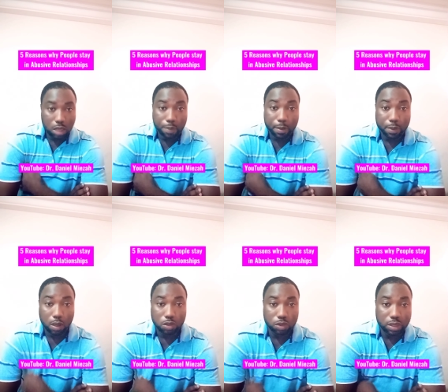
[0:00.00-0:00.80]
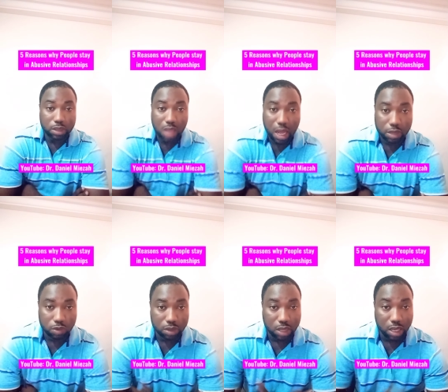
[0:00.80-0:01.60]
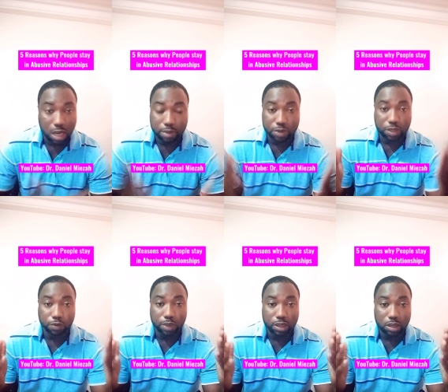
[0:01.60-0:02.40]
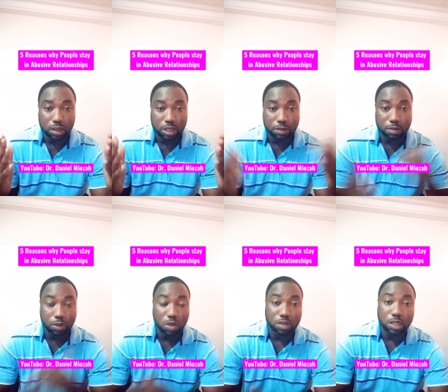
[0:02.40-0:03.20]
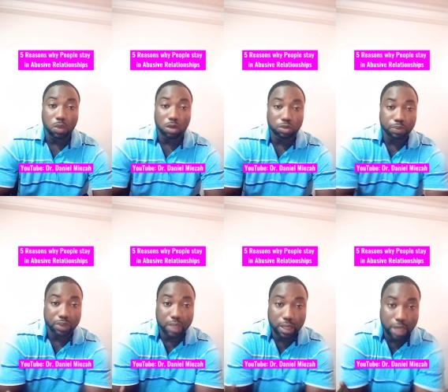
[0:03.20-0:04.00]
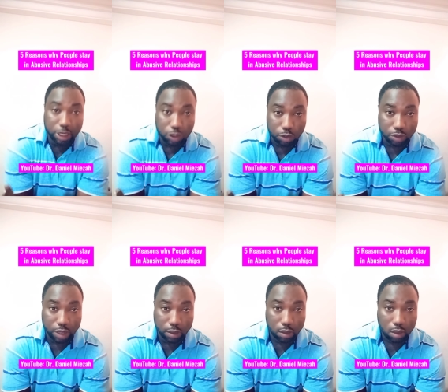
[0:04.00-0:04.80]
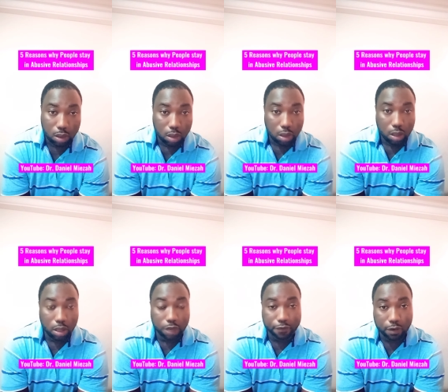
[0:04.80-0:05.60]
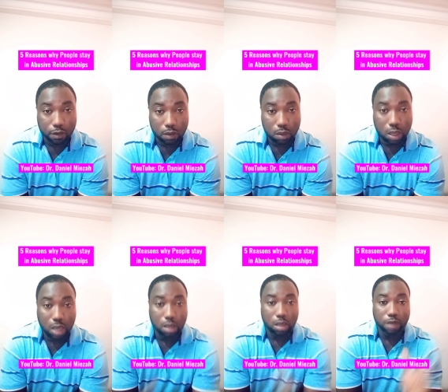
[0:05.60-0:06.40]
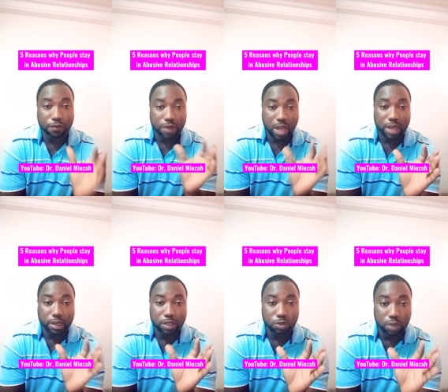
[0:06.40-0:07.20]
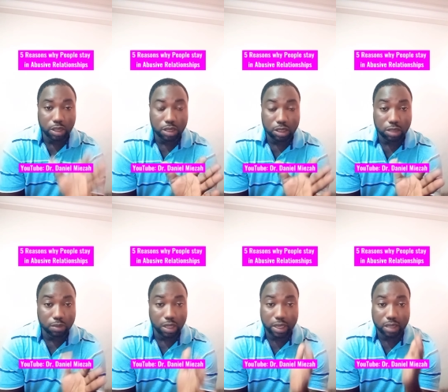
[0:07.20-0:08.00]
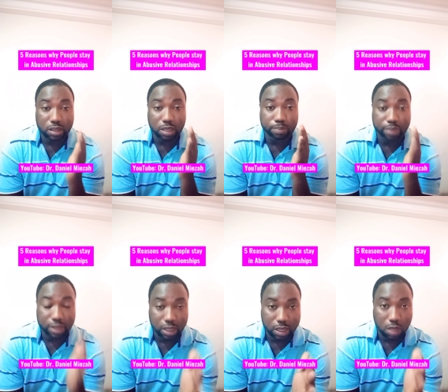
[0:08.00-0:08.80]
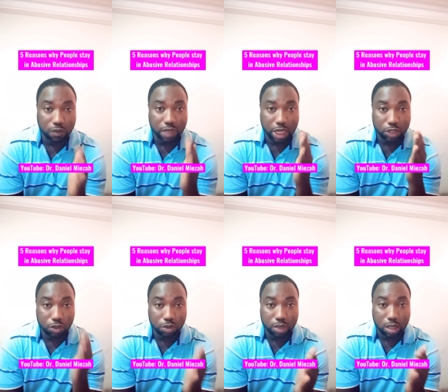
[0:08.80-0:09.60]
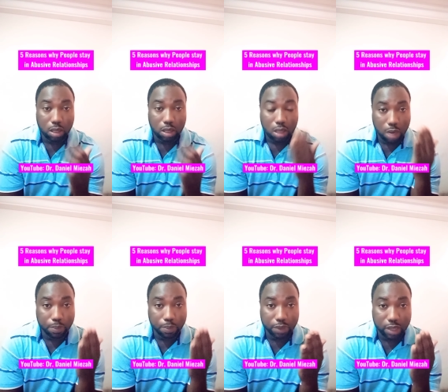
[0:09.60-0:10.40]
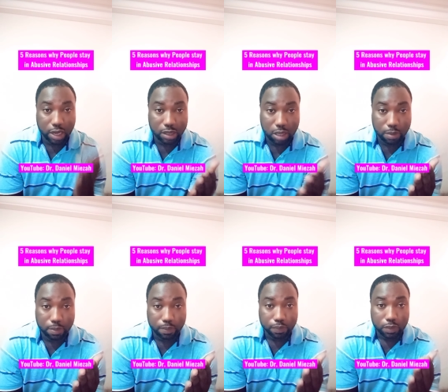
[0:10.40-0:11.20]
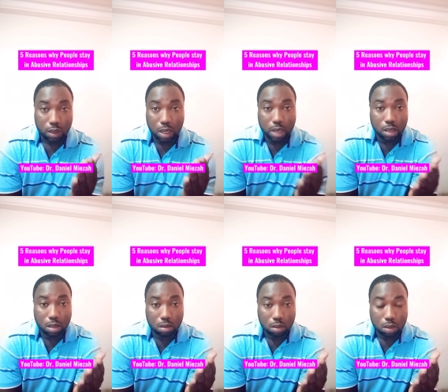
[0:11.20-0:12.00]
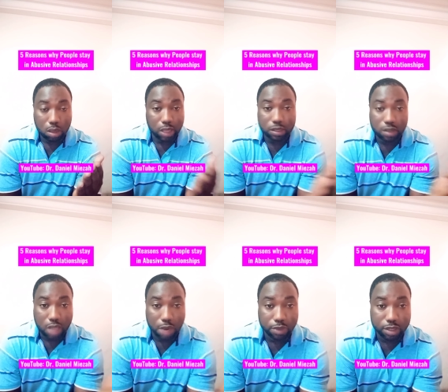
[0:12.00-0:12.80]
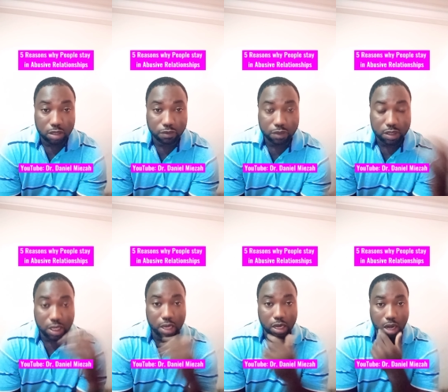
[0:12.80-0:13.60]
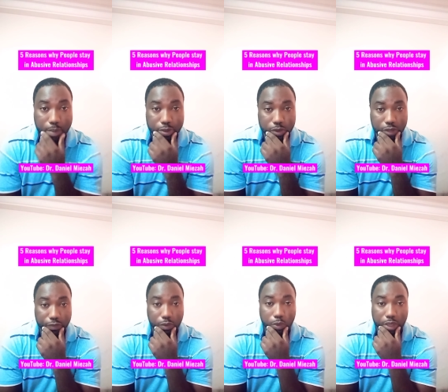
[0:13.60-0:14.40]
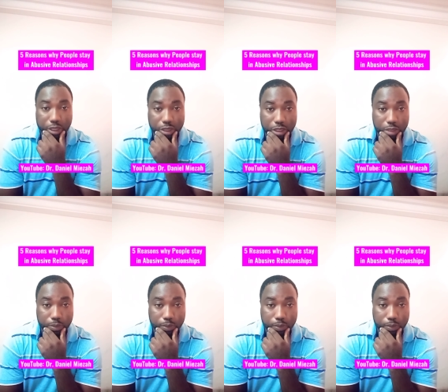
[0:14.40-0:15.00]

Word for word: people also decide to stay in abusive relationships because they want to protect their children. They feel that if they are in this relationship, they can take better care of their children and protect them. And that is their reason for staying in an abusive relationship.